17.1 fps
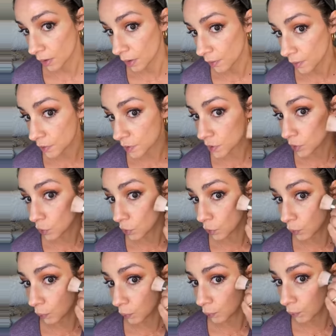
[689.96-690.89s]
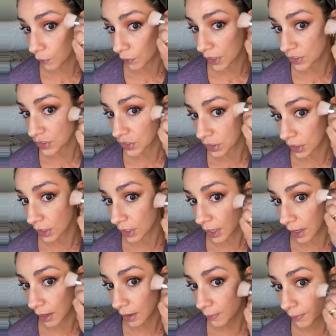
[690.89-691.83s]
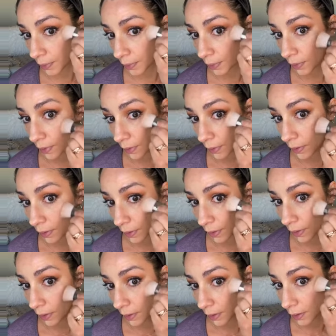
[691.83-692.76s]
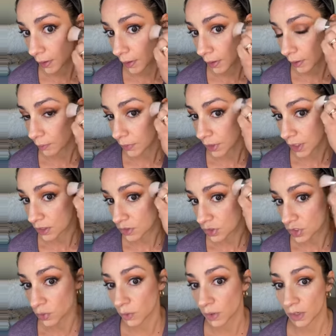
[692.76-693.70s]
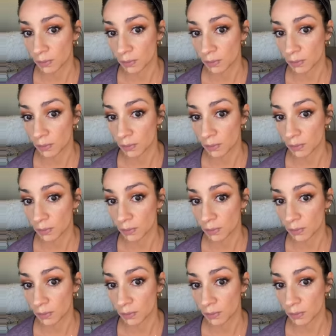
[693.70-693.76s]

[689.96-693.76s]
And then I'm going to brush it up,